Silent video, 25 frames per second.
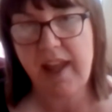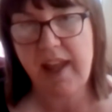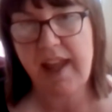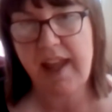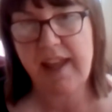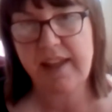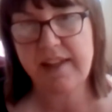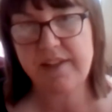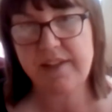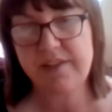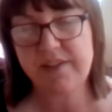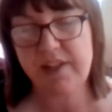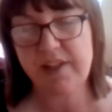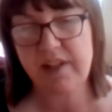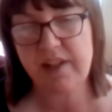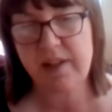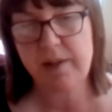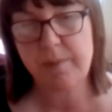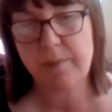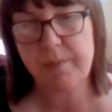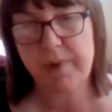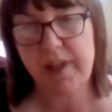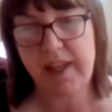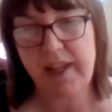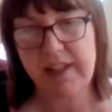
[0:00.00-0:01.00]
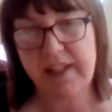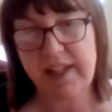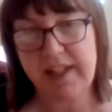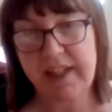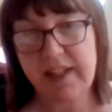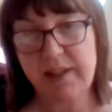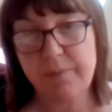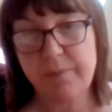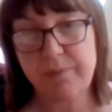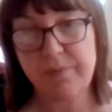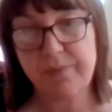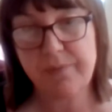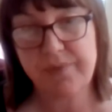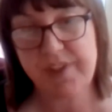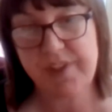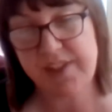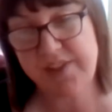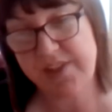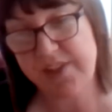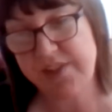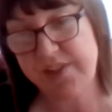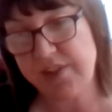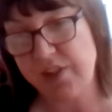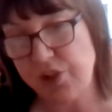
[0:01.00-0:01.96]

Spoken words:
And it can. This is